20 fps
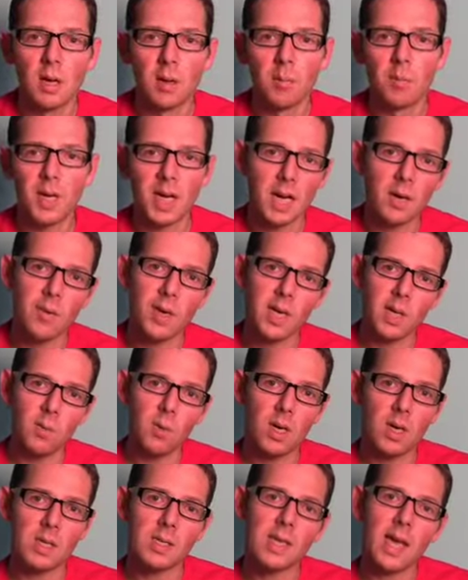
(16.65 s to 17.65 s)
But I really
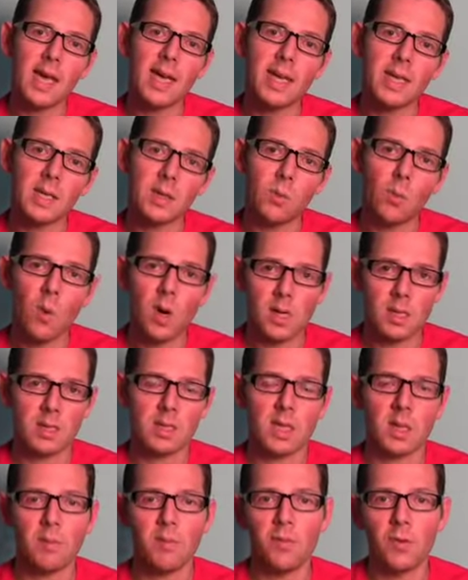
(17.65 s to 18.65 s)
want to take it one
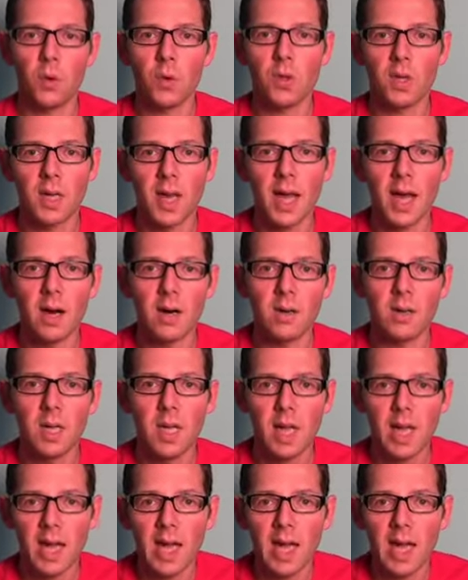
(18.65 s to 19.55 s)
step further now.